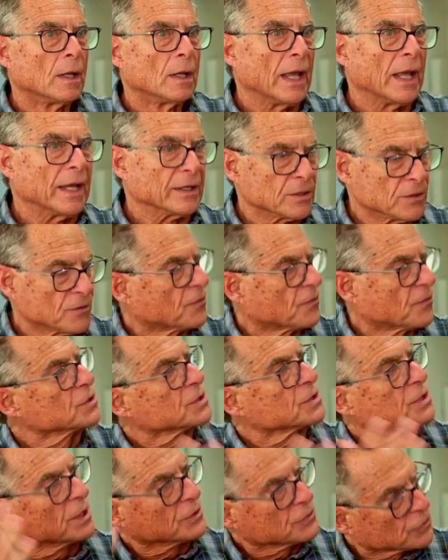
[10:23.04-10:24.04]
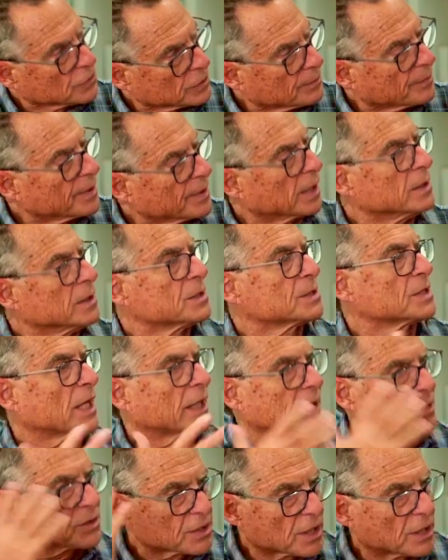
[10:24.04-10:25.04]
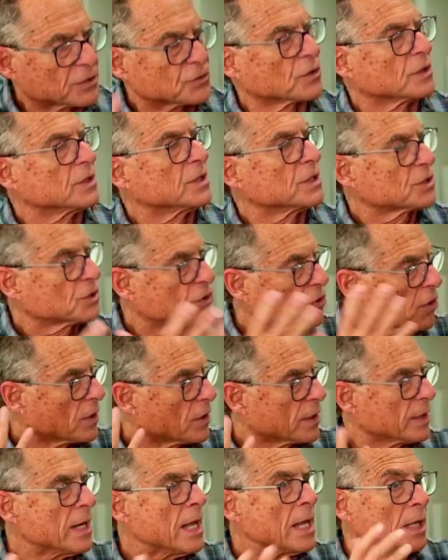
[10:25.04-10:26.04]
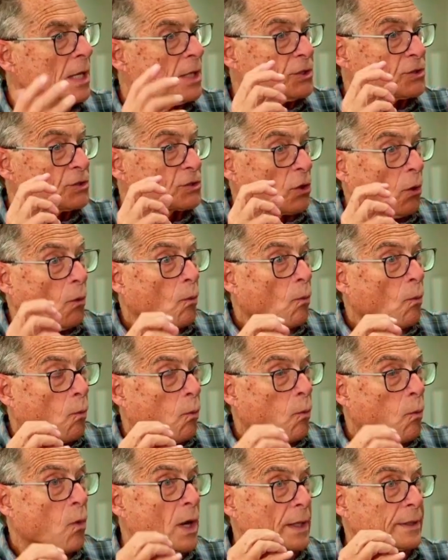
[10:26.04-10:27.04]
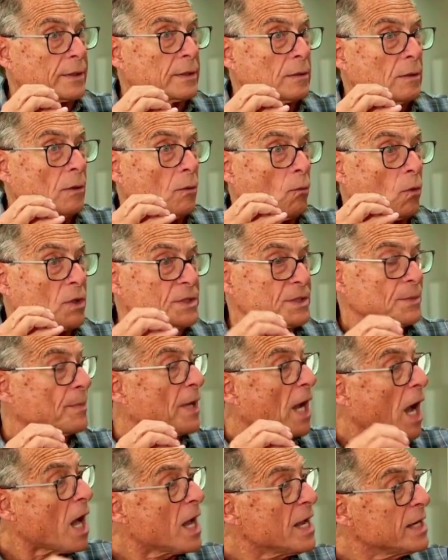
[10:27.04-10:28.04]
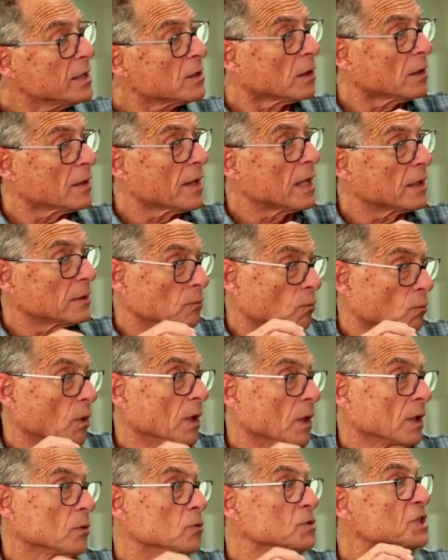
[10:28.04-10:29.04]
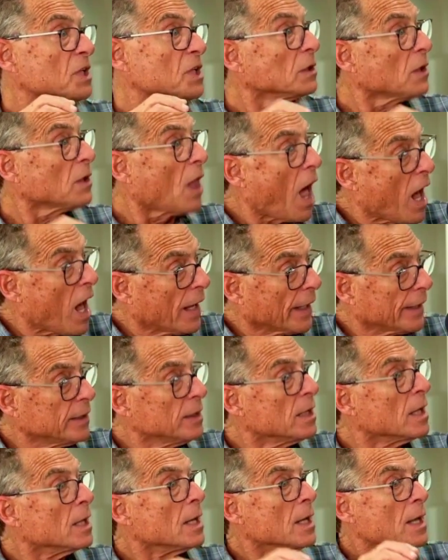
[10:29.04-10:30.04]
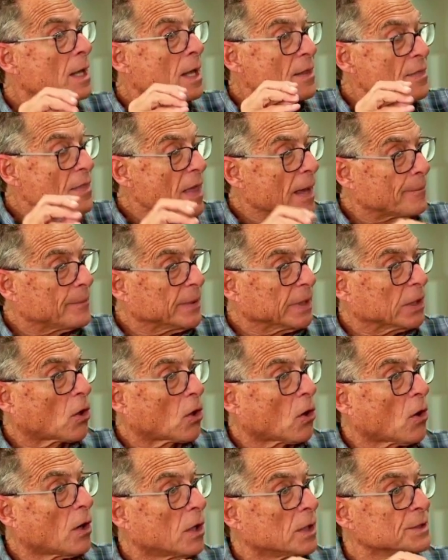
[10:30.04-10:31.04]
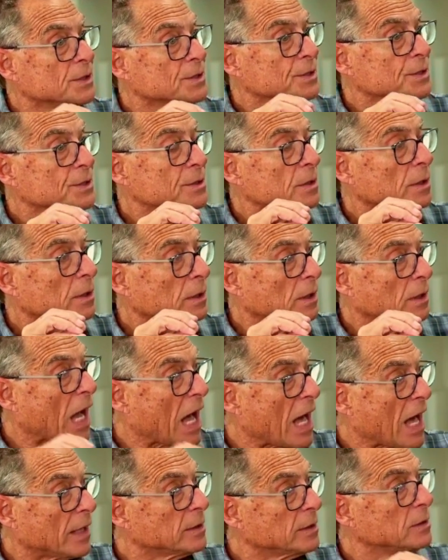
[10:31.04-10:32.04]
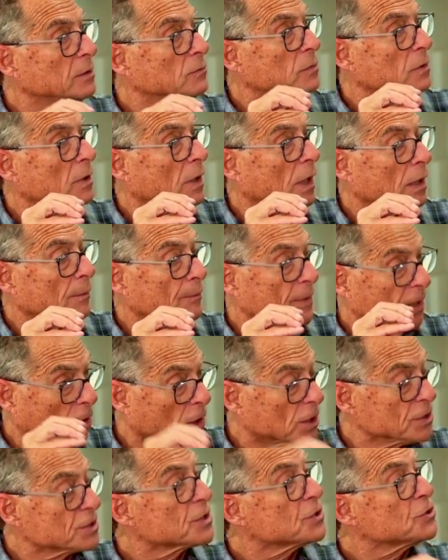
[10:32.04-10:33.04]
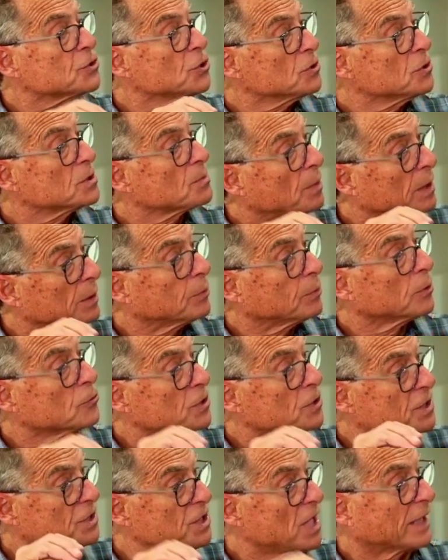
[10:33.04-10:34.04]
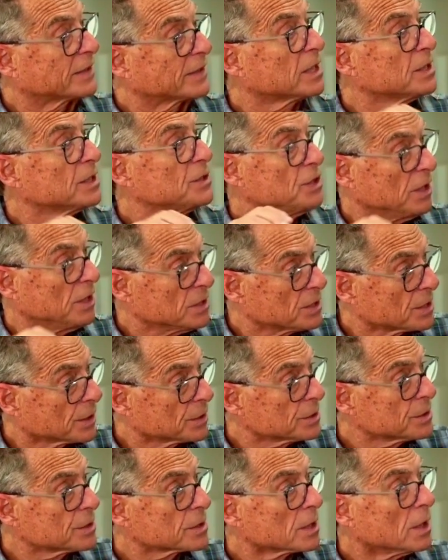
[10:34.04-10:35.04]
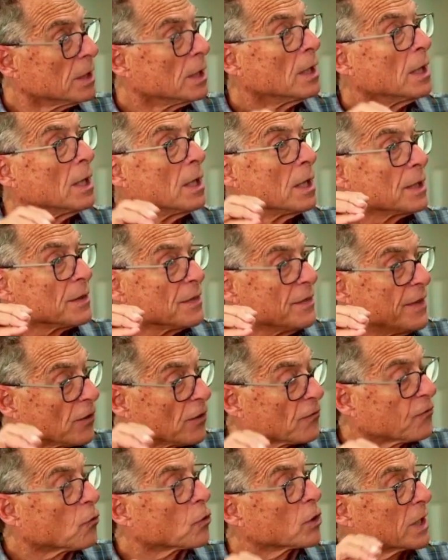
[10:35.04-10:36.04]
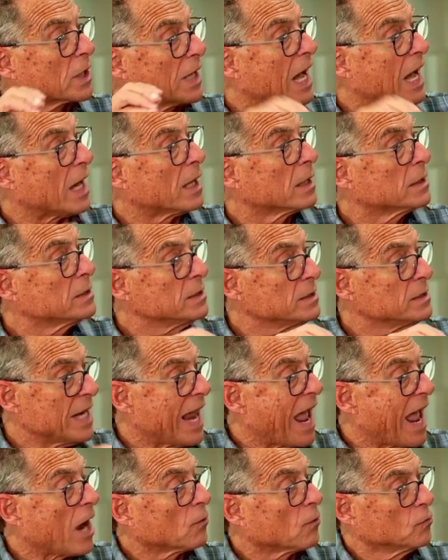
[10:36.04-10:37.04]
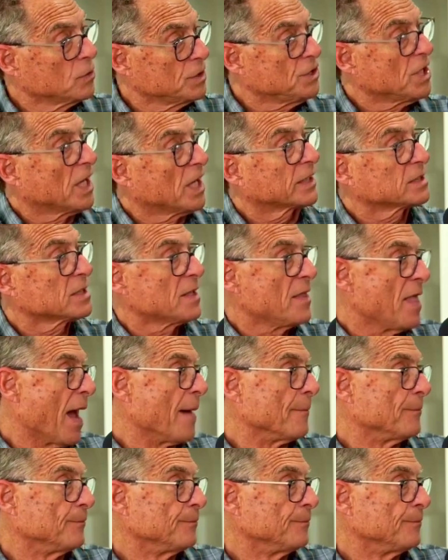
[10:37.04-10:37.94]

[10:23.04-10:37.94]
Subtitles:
end of the 1st century, beginning of the 2nd century, this started. So what was behind all that? Well, it was a lie that because the Jewish people rejected Jesus, therefore God now rejects them.